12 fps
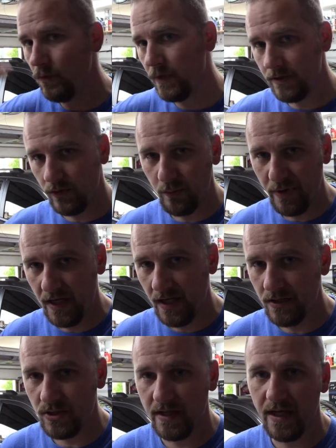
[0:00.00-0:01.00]
went to their
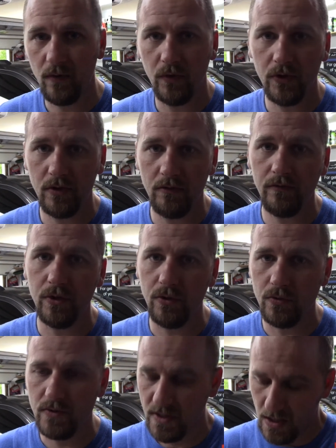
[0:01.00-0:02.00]
page. They had really good
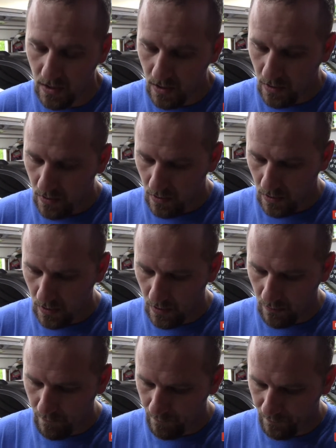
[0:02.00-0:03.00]
reviews.
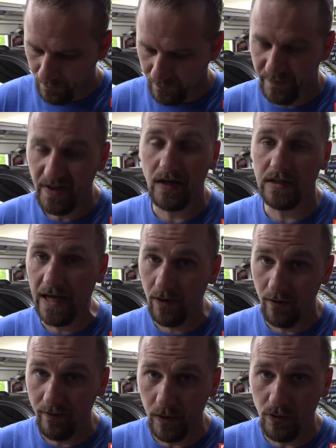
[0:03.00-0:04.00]
Not a lot
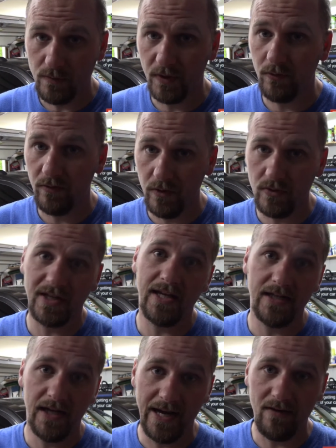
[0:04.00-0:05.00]
of reviews, but the reviews that they
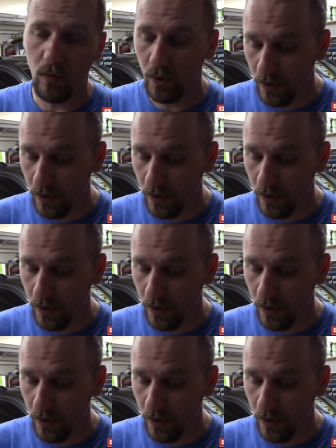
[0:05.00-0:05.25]
did have were